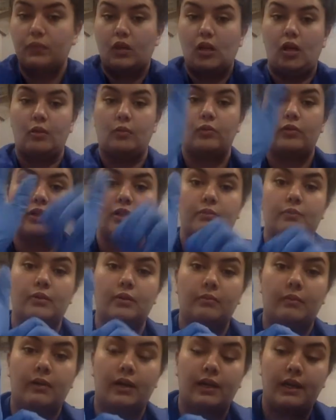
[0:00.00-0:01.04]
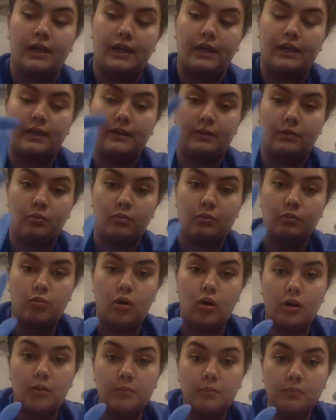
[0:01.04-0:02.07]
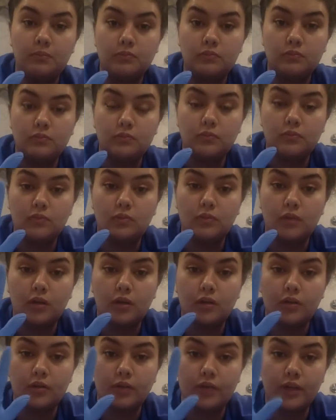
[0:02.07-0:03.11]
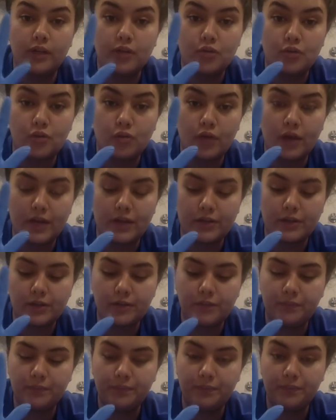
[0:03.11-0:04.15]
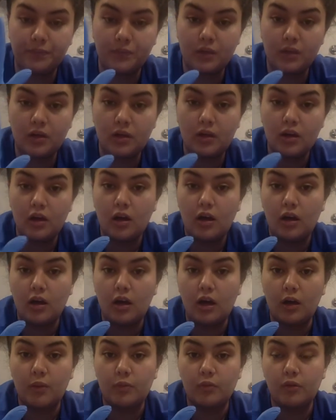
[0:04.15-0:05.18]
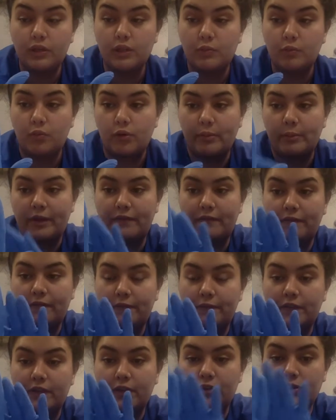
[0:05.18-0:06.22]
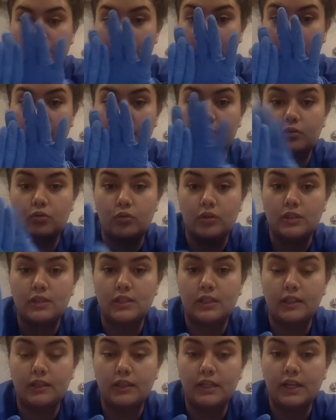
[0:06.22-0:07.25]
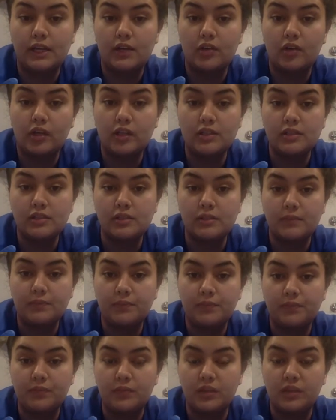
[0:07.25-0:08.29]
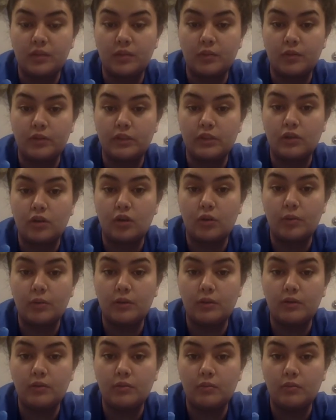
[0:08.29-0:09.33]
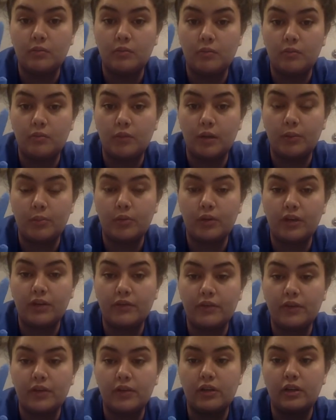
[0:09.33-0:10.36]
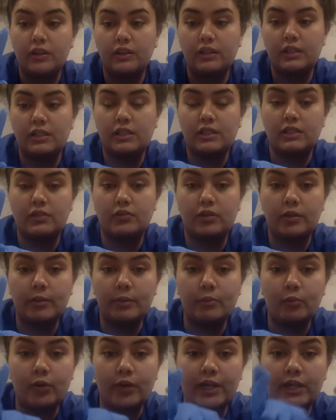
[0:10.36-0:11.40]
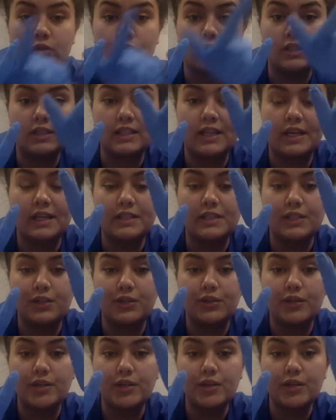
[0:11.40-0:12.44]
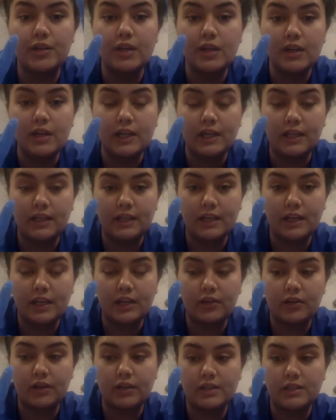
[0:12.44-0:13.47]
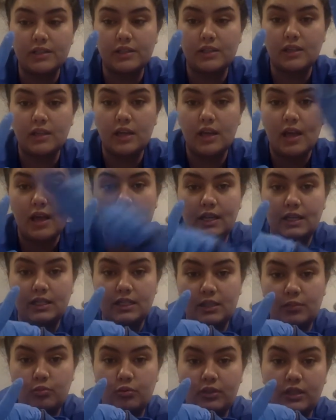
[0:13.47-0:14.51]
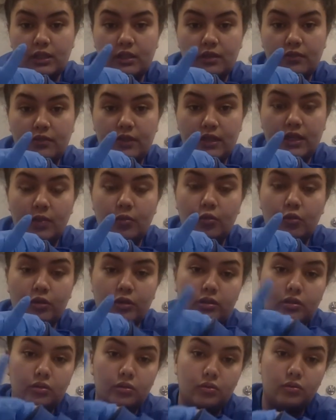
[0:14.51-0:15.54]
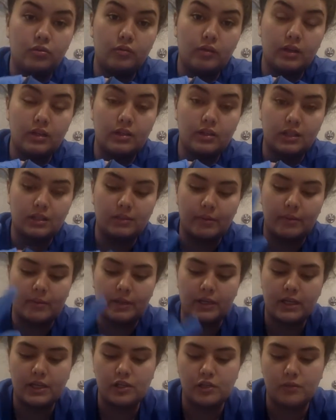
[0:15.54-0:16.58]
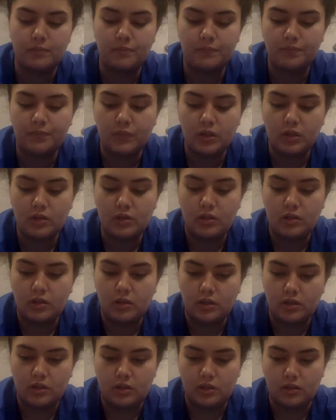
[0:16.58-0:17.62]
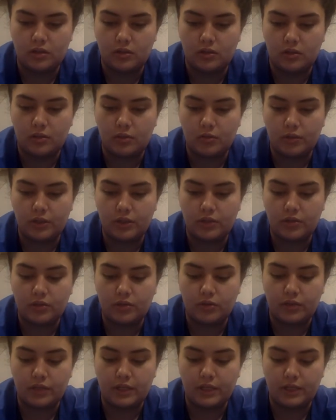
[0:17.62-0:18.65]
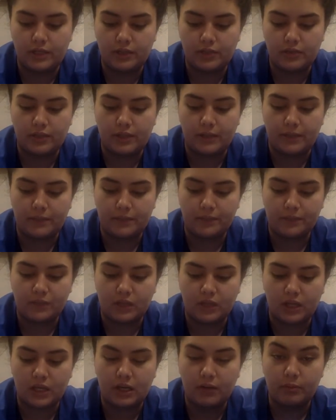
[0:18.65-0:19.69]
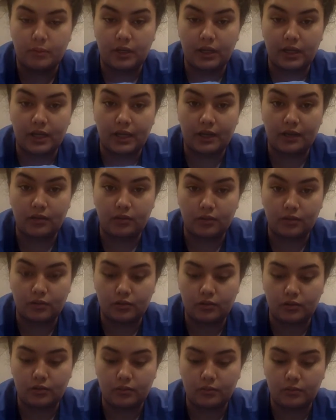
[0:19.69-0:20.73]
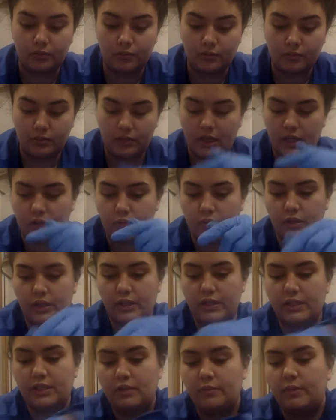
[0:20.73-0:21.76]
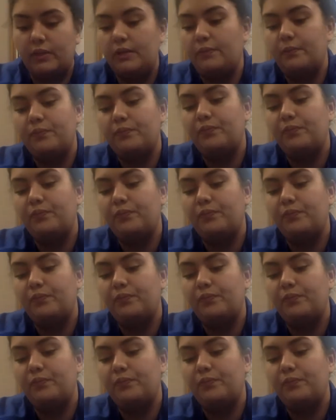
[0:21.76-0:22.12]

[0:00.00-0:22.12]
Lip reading: I'm going to put my palm on the greater trochanter. I'm going to point my fingers up towards the iliac crest. Then I'm going to open my pointer finger, and this is going to be pointing towards the anterior iliac crest, and deep within the V I'm going to inject my medication. So I'm going to go ahead and do that. I have my hand on the hand where it needs to be.